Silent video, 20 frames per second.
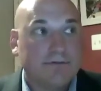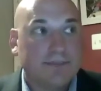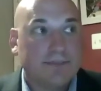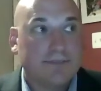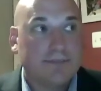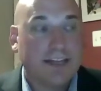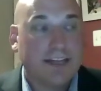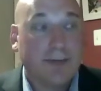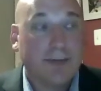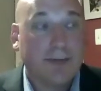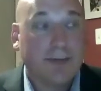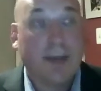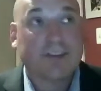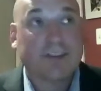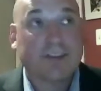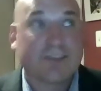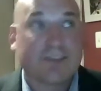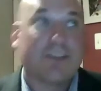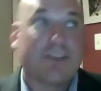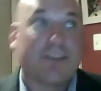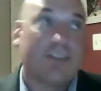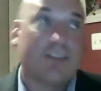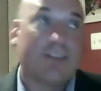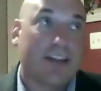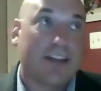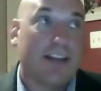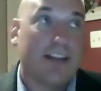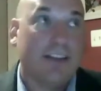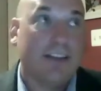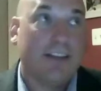and we actually saw
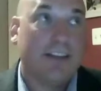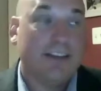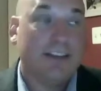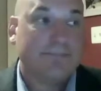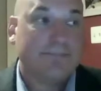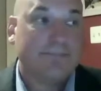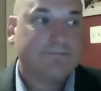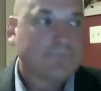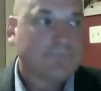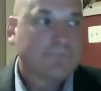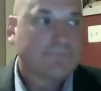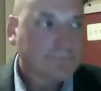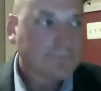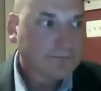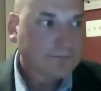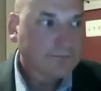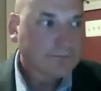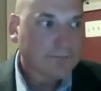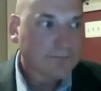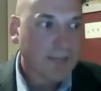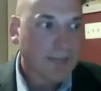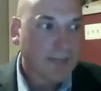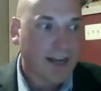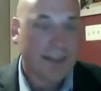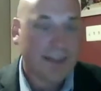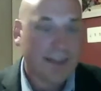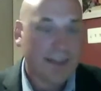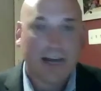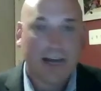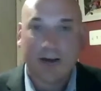
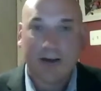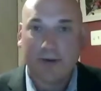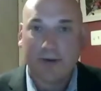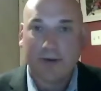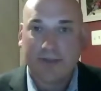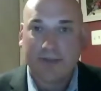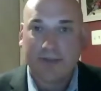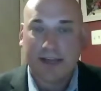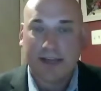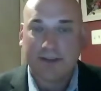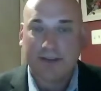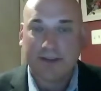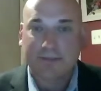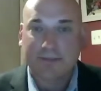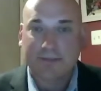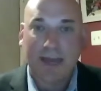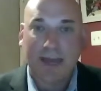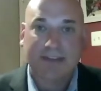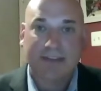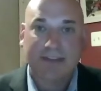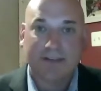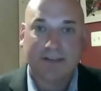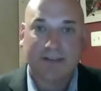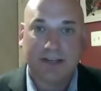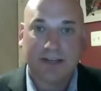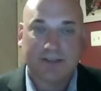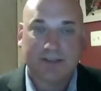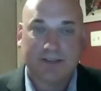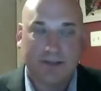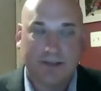the outcome of that this past
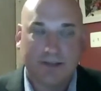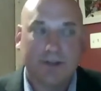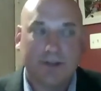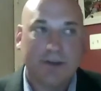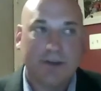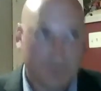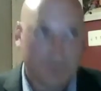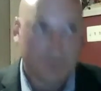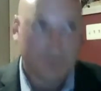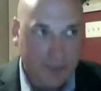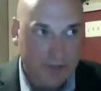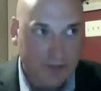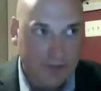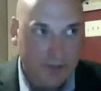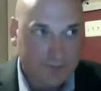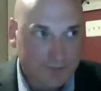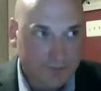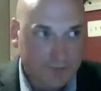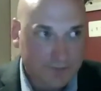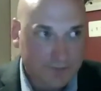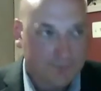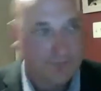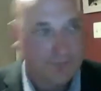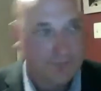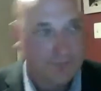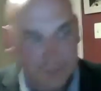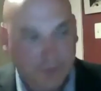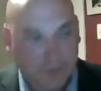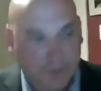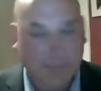election, even though
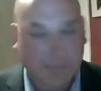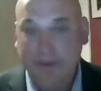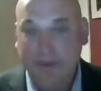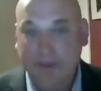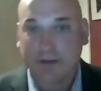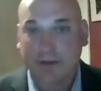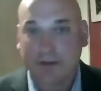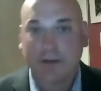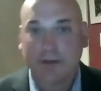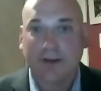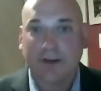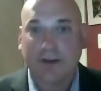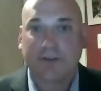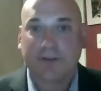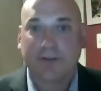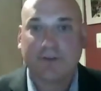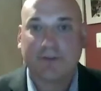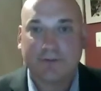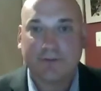Trump apparently lost.